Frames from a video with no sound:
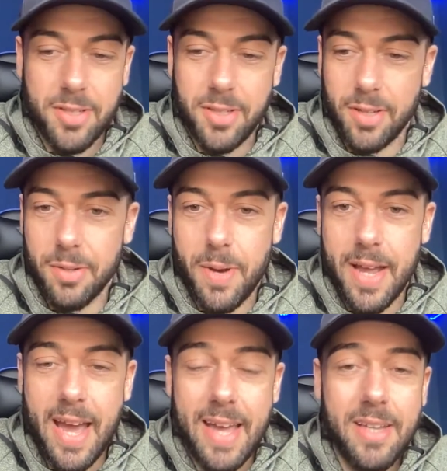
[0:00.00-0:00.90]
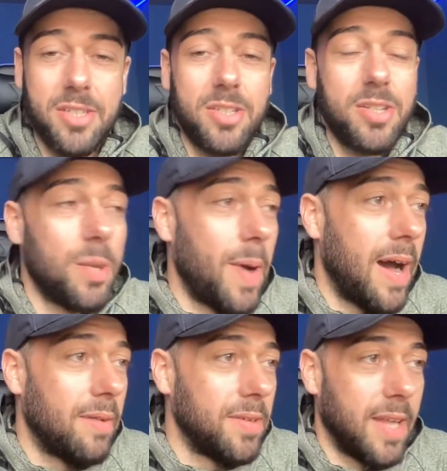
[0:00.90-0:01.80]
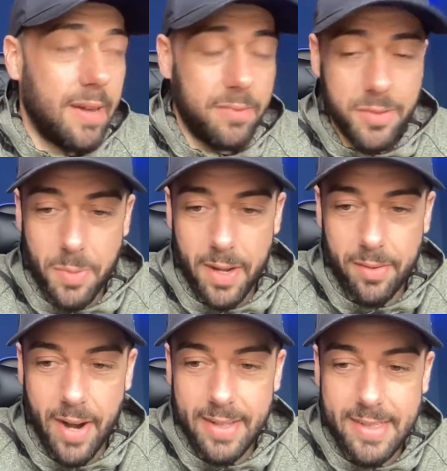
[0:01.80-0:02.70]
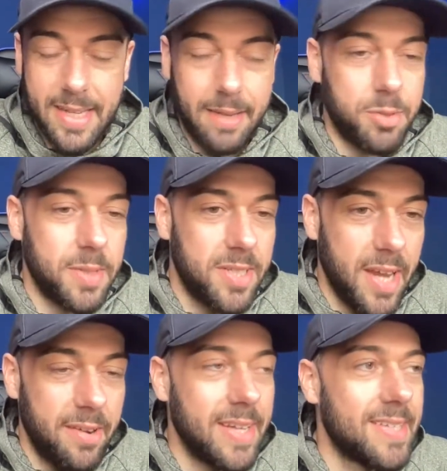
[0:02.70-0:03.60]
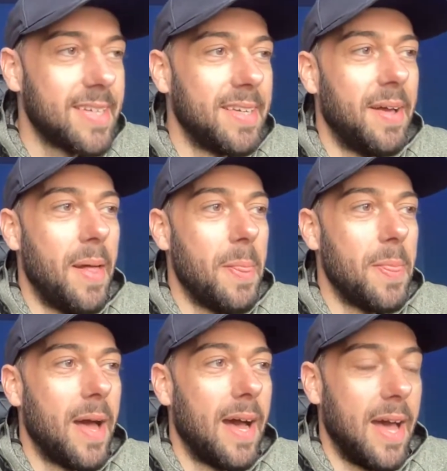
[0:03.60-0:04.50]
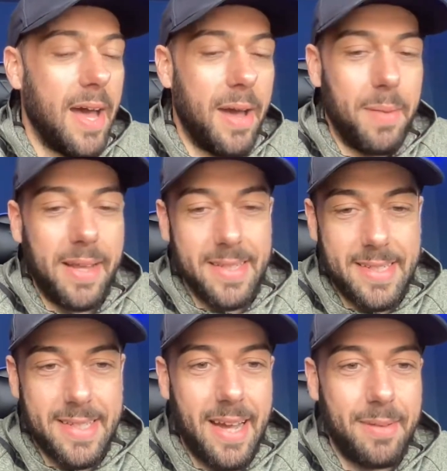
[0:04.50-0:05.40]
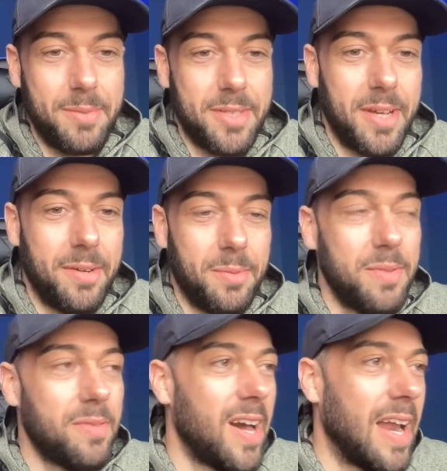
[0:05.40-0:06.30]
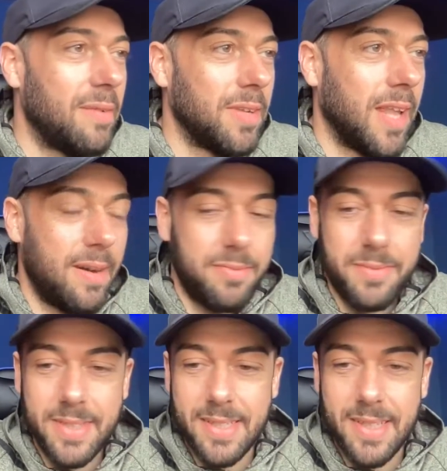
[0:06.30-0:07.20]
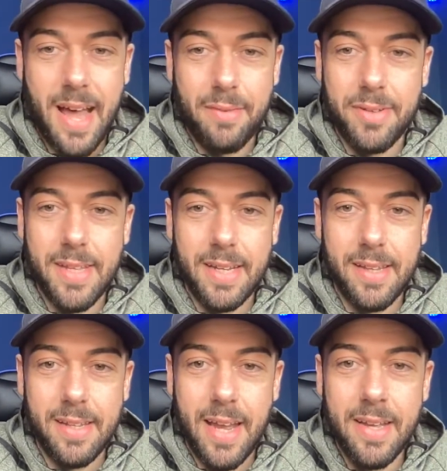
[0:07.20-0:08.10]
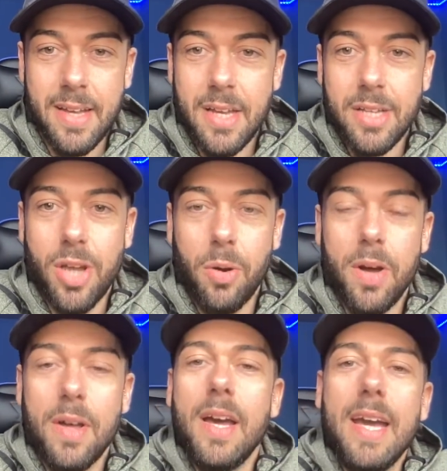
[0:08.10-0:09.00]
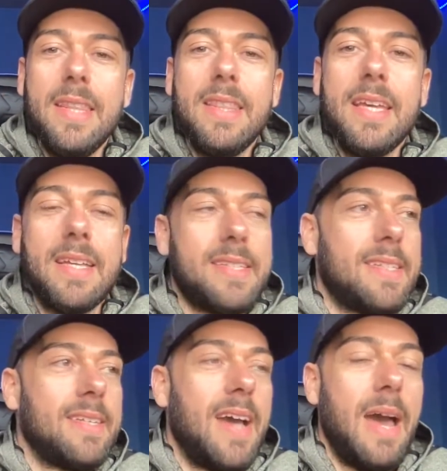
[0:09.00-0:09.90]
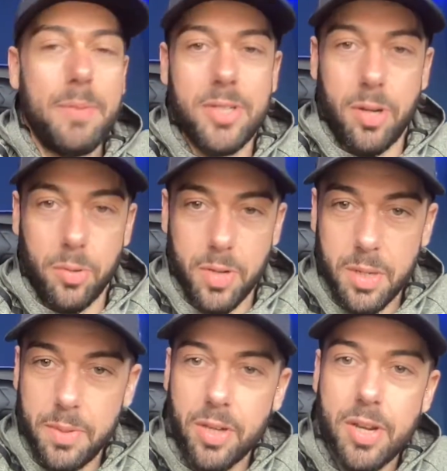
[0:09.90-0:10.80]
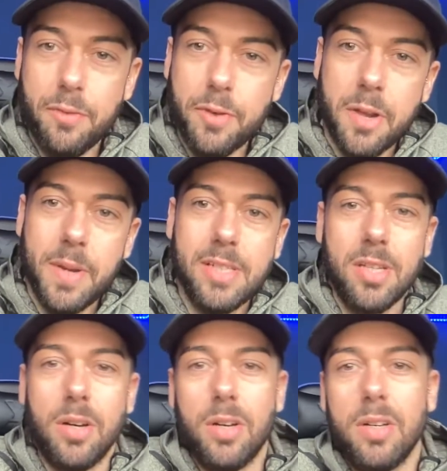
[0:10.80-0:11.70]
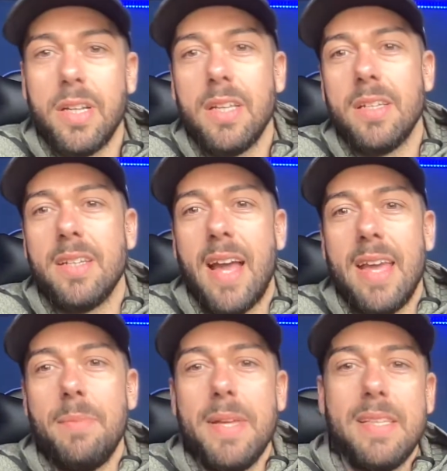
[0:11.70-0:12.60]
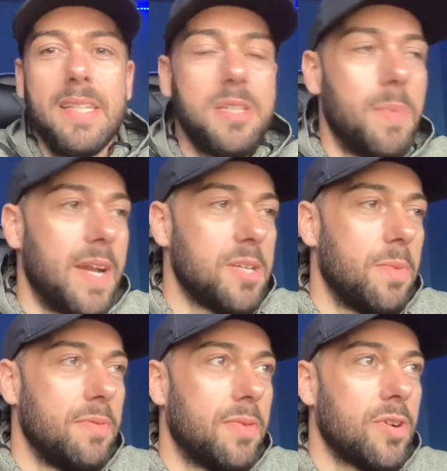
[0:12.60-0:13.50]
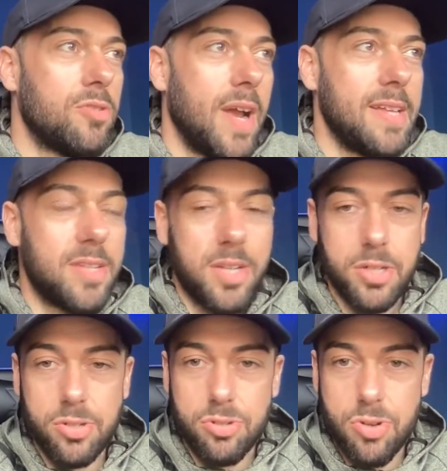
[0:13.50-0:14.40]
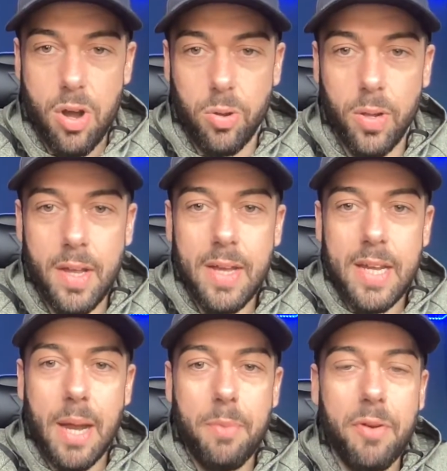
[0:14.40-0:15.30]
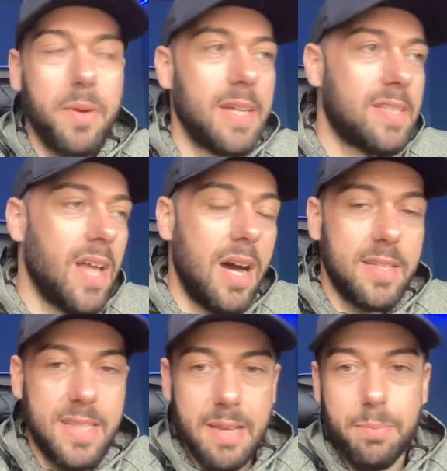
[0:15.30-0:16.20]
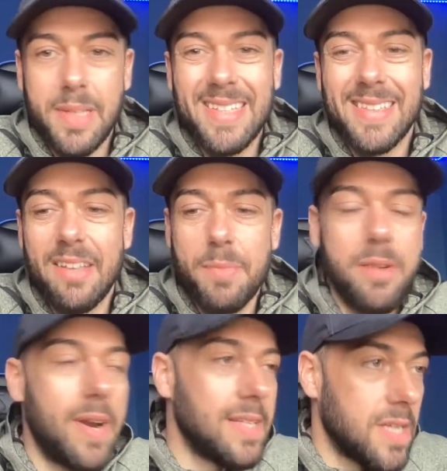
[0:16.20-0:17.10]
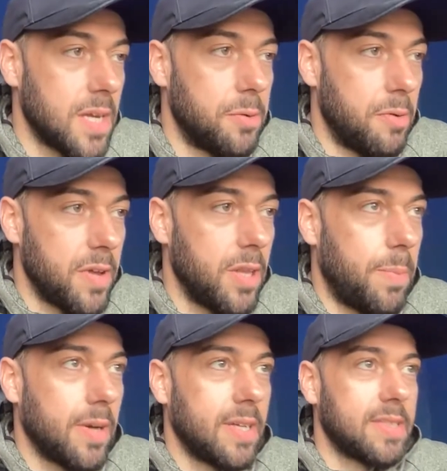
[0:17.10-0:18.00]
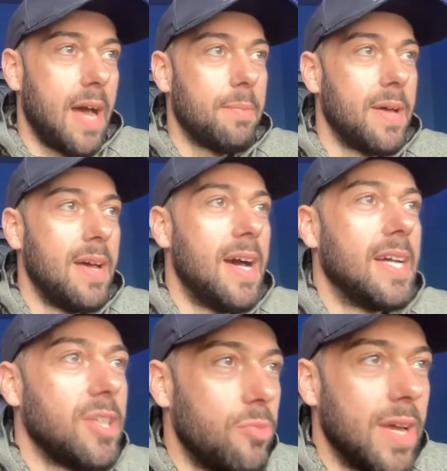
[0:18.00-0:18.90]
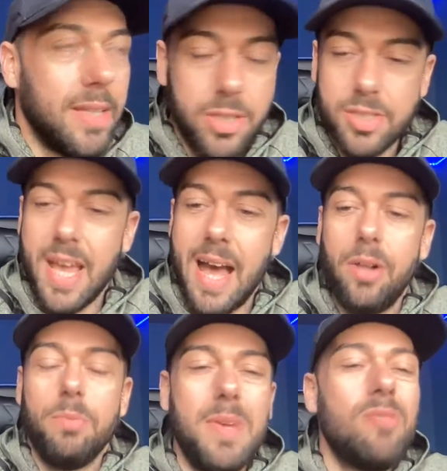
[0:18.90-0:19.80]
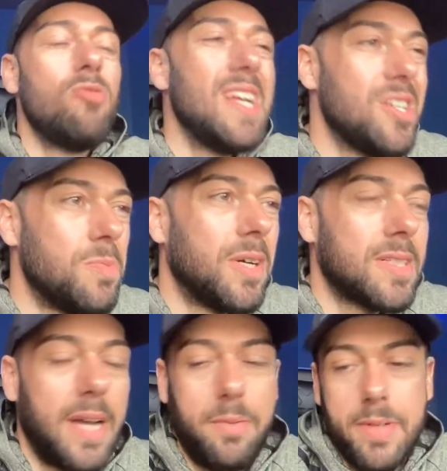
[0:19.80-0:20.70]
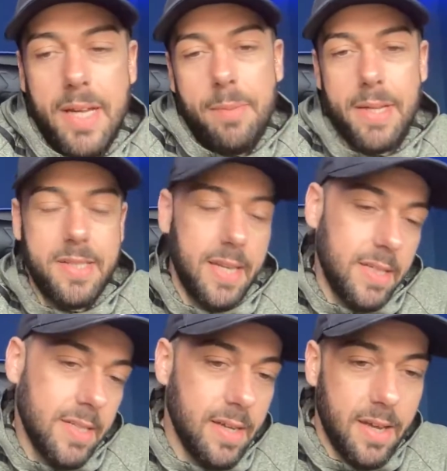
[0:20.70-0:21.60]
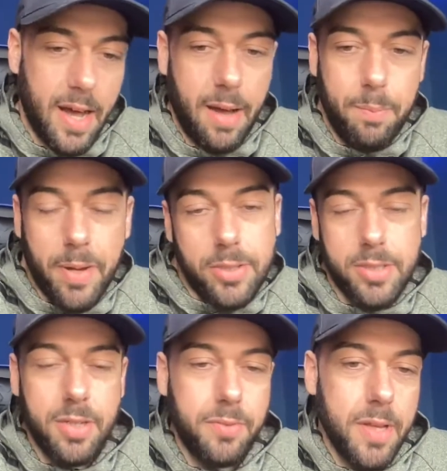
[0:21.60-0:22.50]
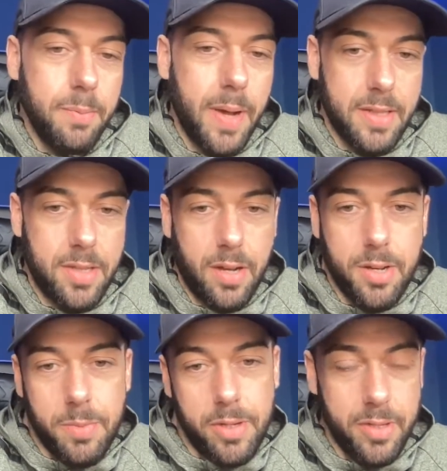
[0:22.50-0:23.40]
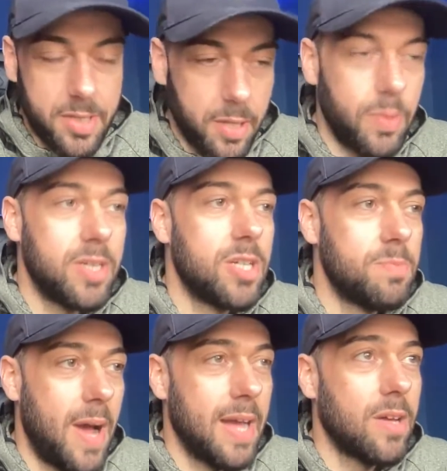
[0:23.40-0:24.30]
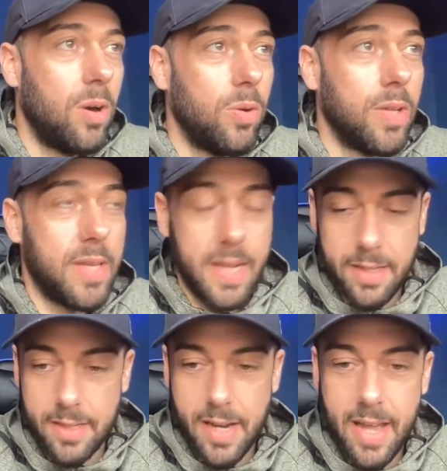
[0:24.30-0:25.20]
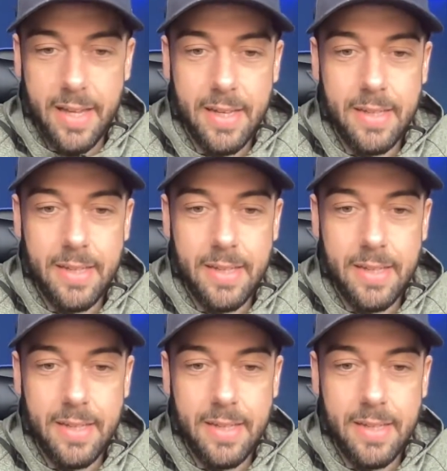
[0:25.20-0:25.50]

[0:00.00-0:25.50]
along the way. Hey, because it's all about having a laugh as well, right? It's time to be serious. And these times that we've got to have a laugh. This is life at the end of the day. So in this episode, we're going to be looking at 3 ways to audit your diabetes management for greater control. Now, before we get started, team, please leave me a rating and a review on the podcast app, as it really does help me reach more type 1 diabetics and positively impact our community, which is my goal at the end of the day.